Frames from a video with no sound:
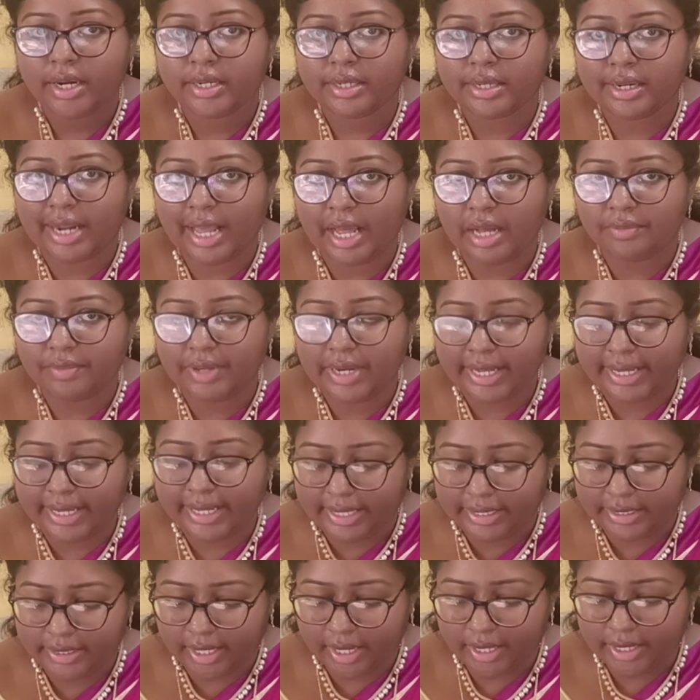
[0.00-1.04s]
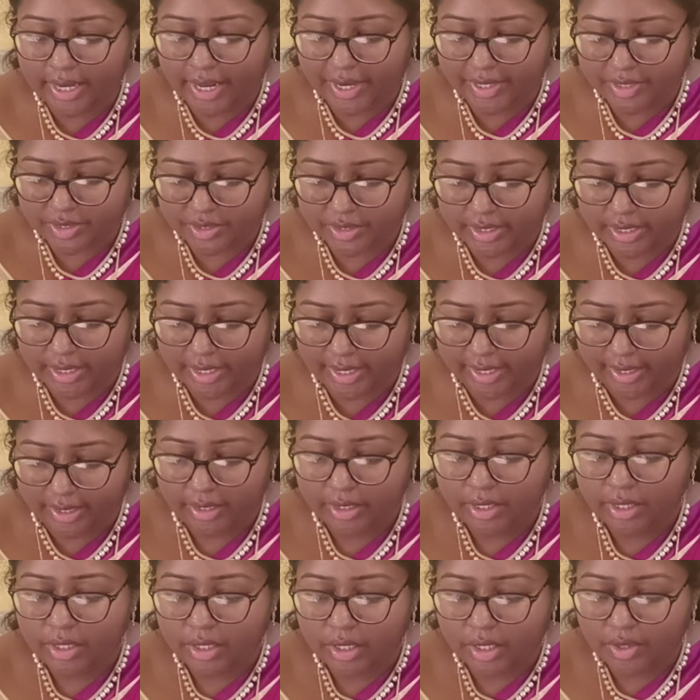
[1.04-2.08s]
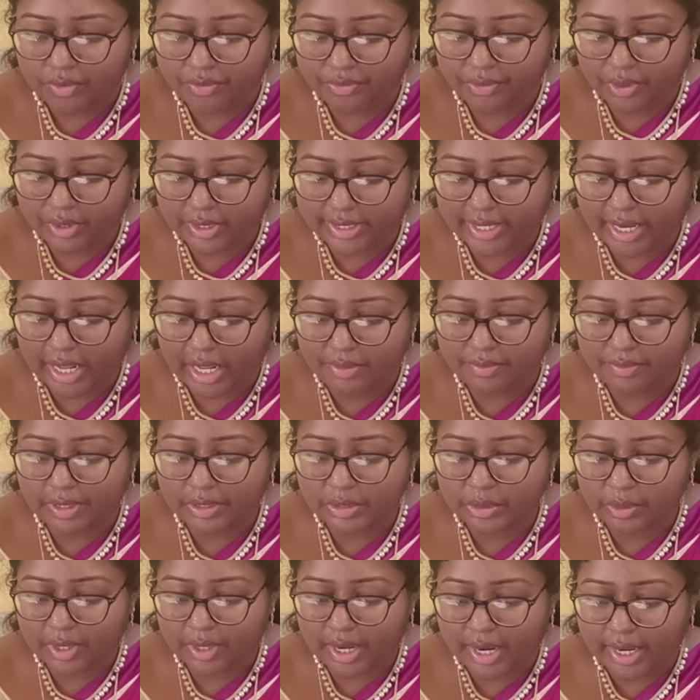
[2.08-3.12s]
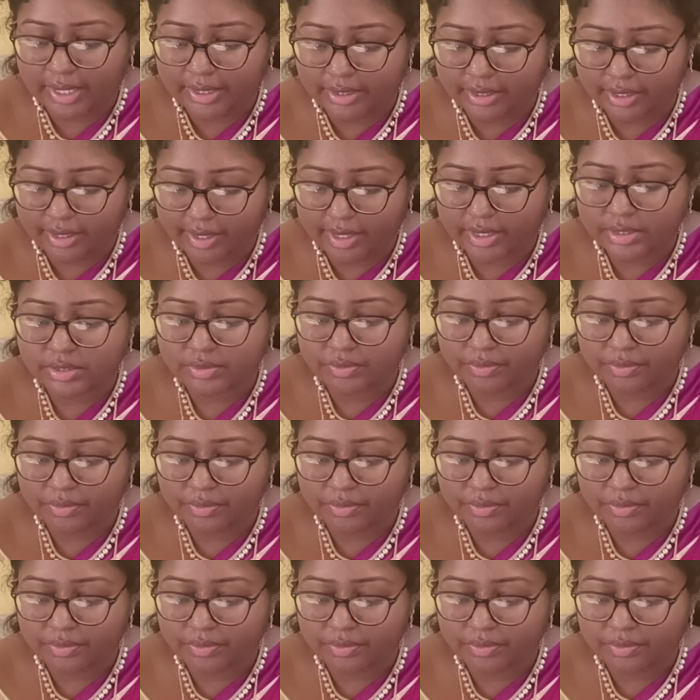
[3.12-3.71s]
Traveling internationally. If you travel to countries